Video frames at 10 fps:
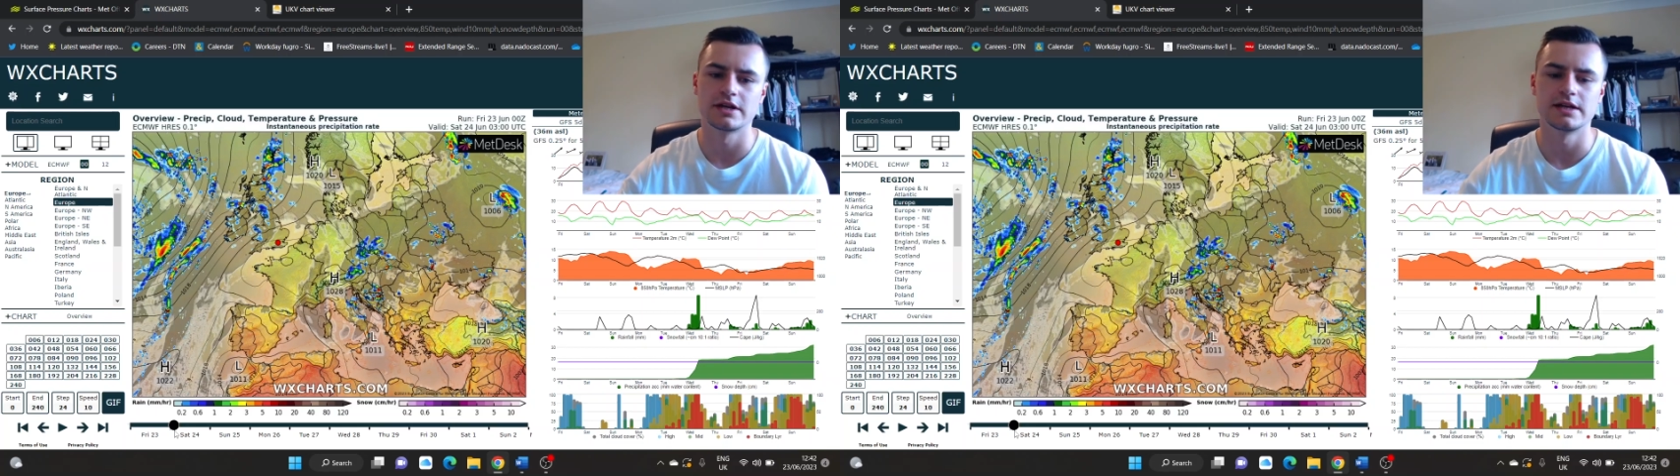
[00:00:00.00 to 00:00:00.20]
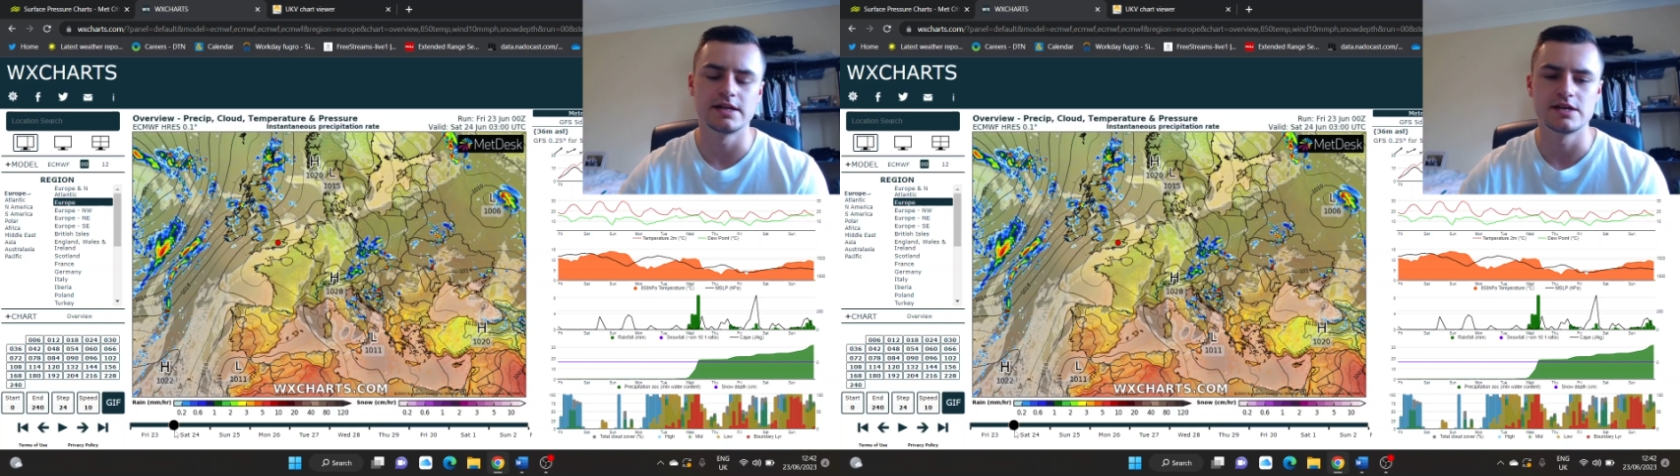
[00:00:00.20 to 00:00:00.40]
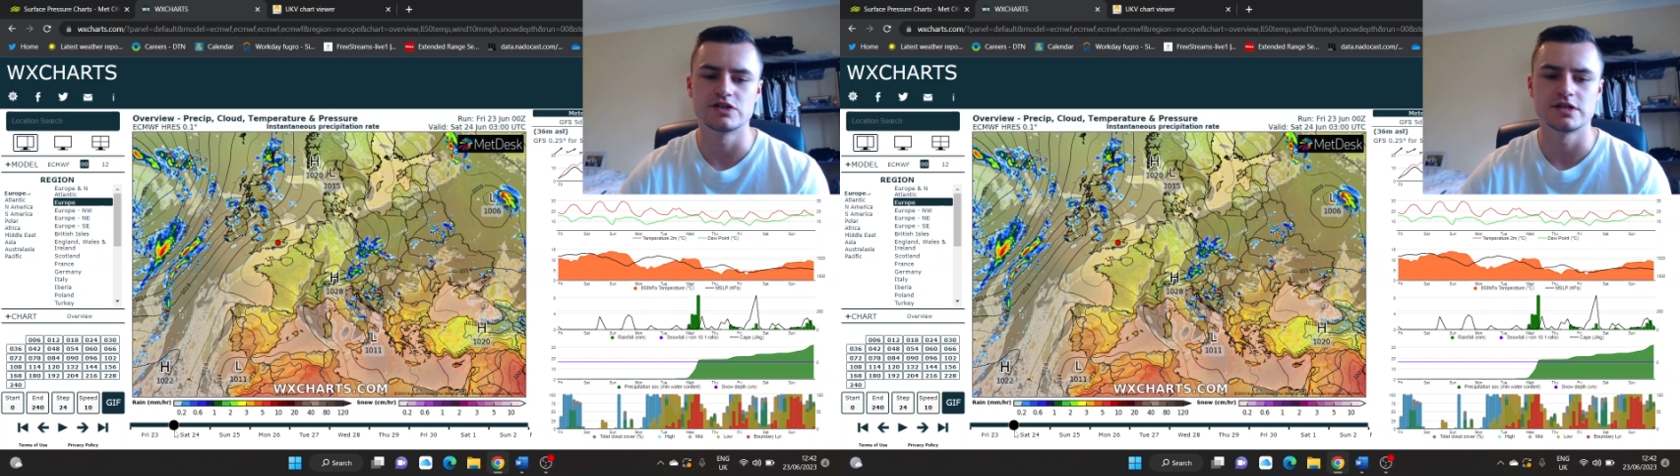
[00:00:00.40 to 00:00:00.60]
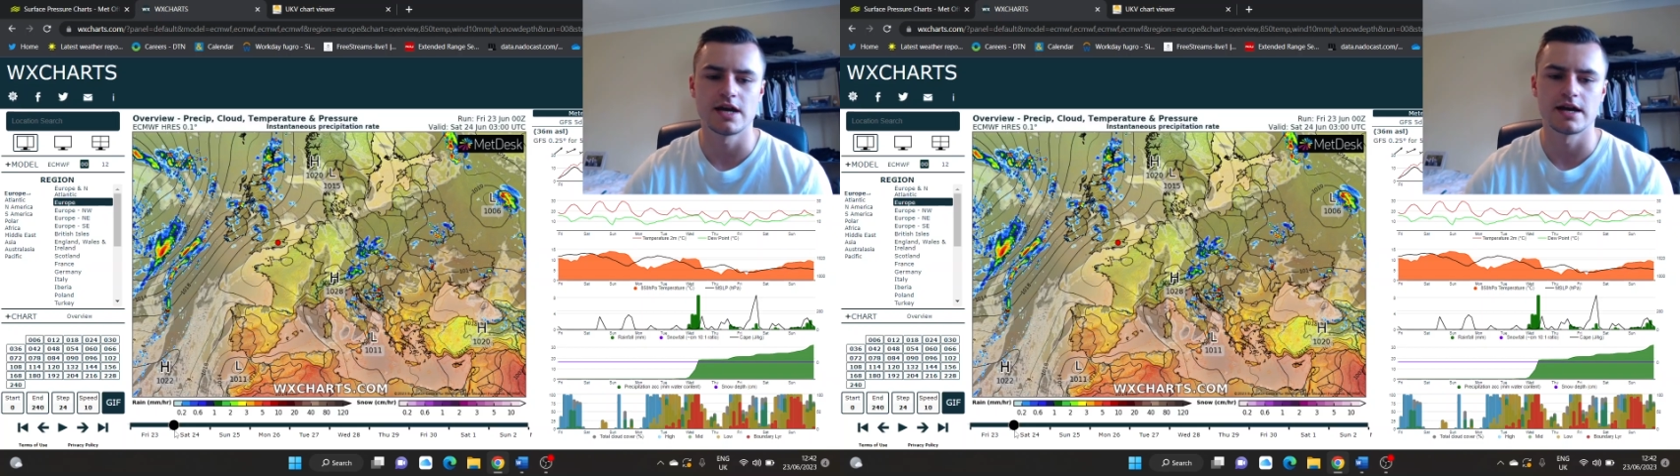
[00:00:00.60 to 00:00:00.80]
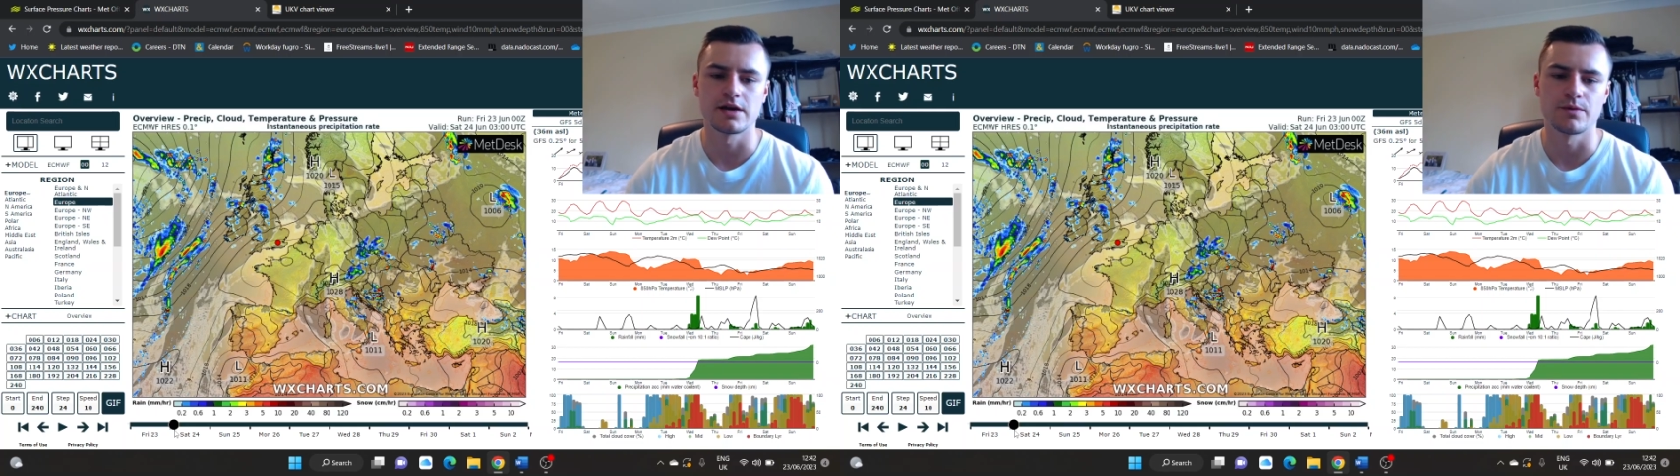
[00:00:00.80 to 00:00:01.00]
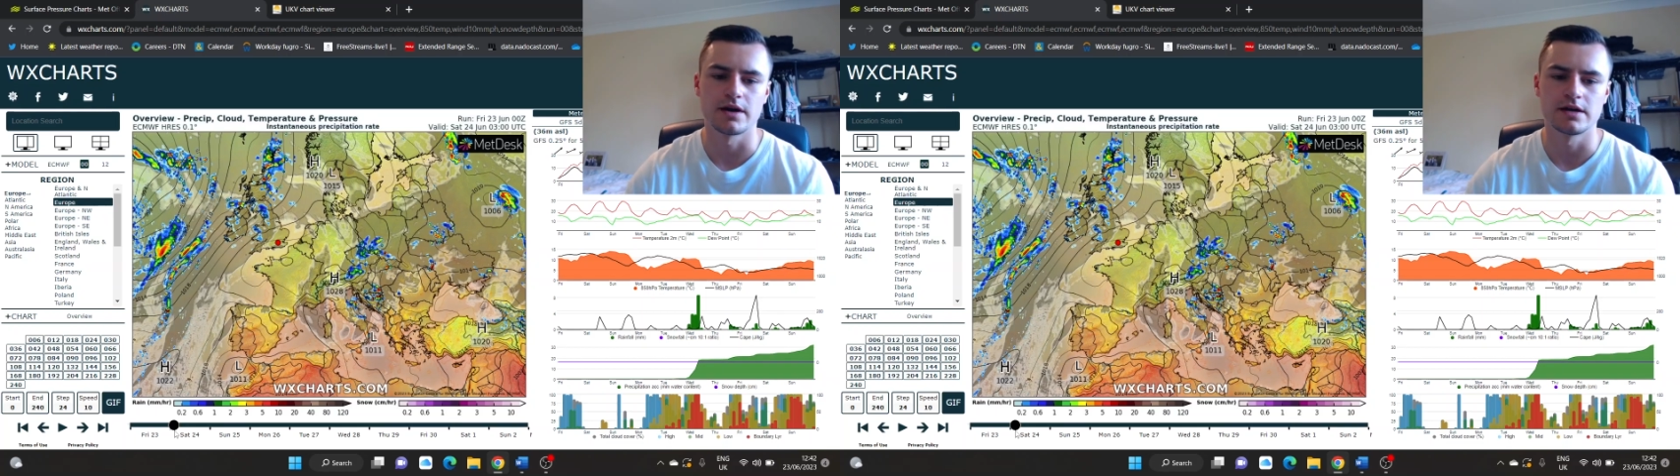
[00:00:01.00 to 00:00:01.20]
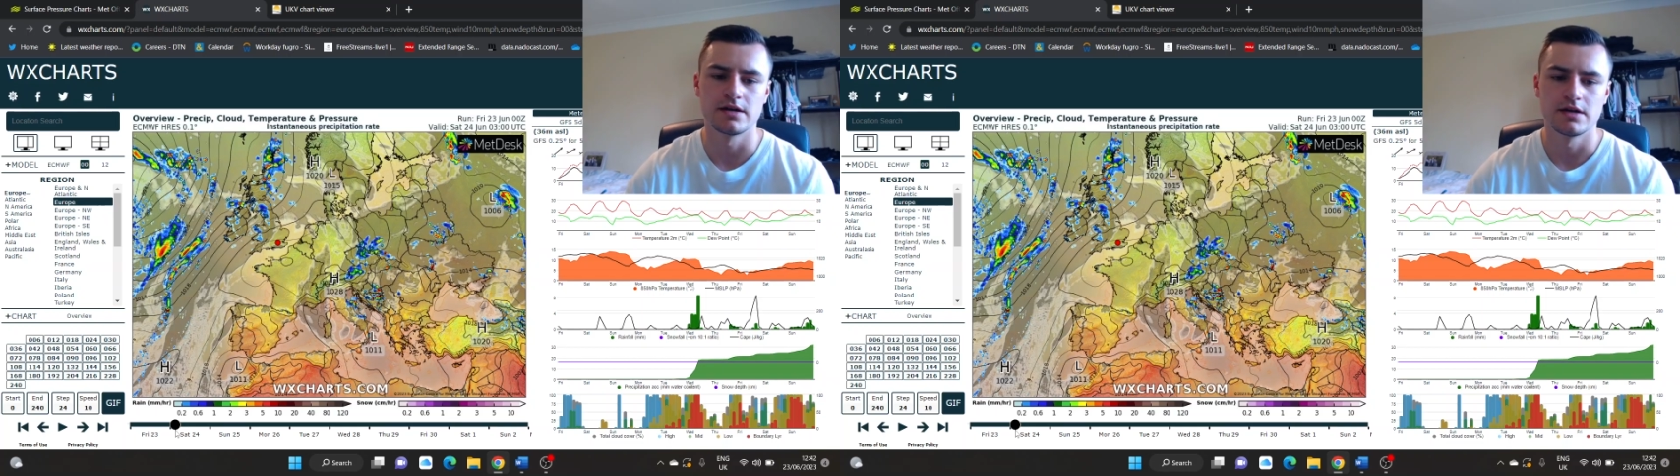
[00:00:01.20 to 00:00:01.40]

at the EC anyway,